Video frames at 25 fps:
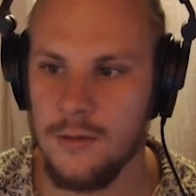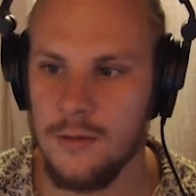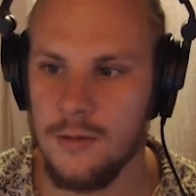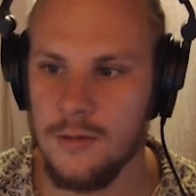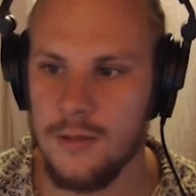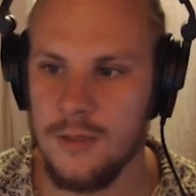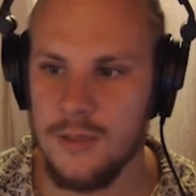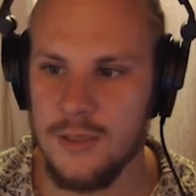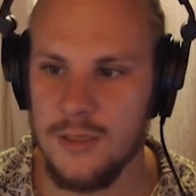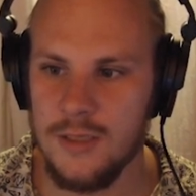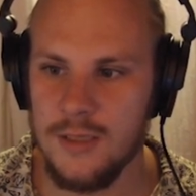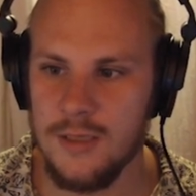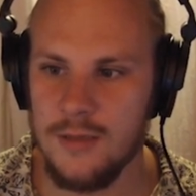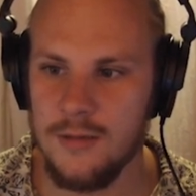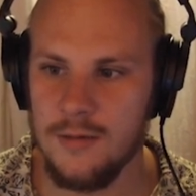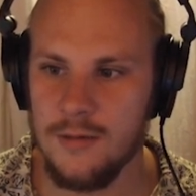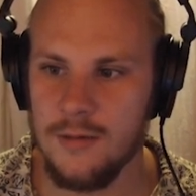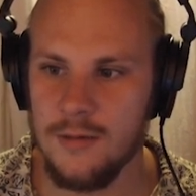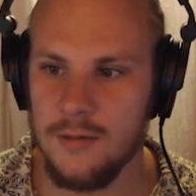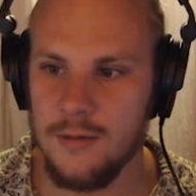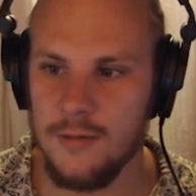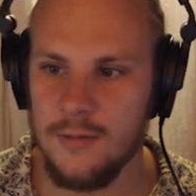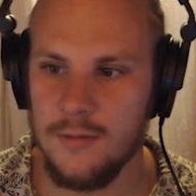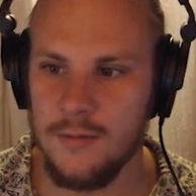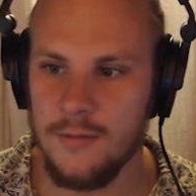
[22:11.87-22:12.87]
You see,
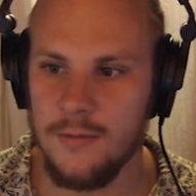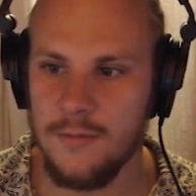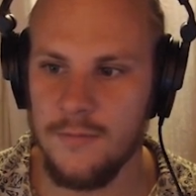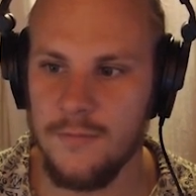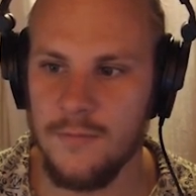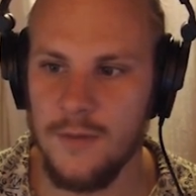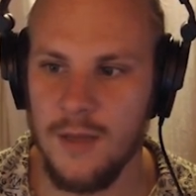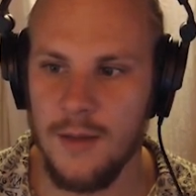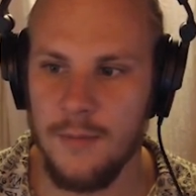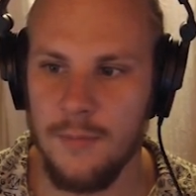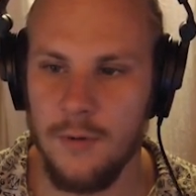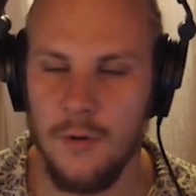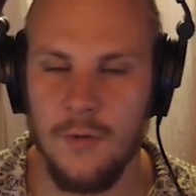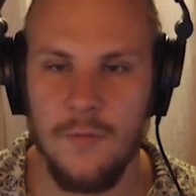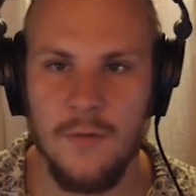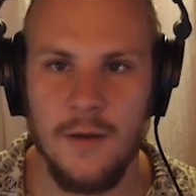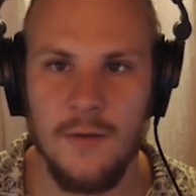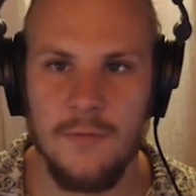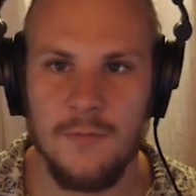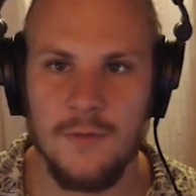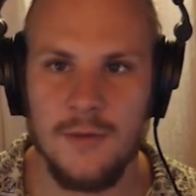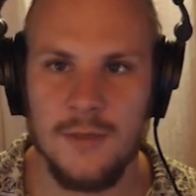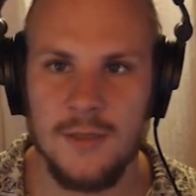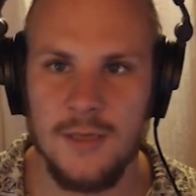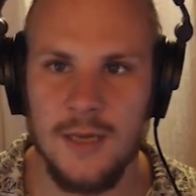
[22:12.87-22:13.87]
they both
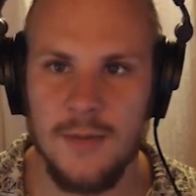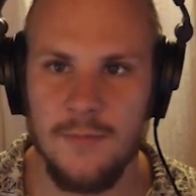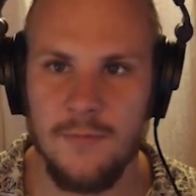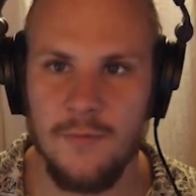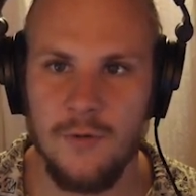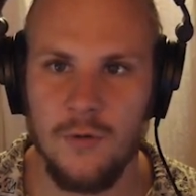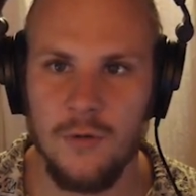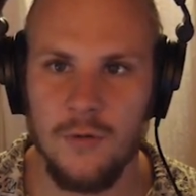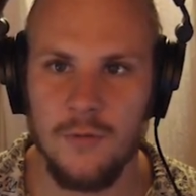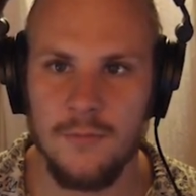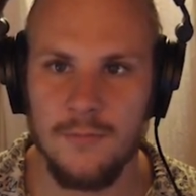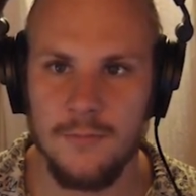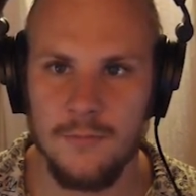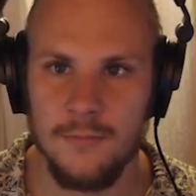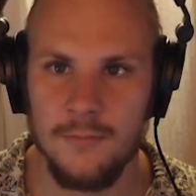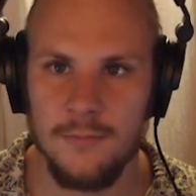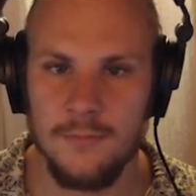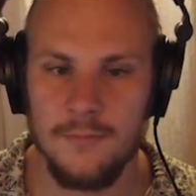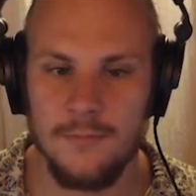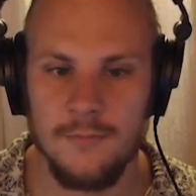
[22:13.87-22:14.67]
have the same volume.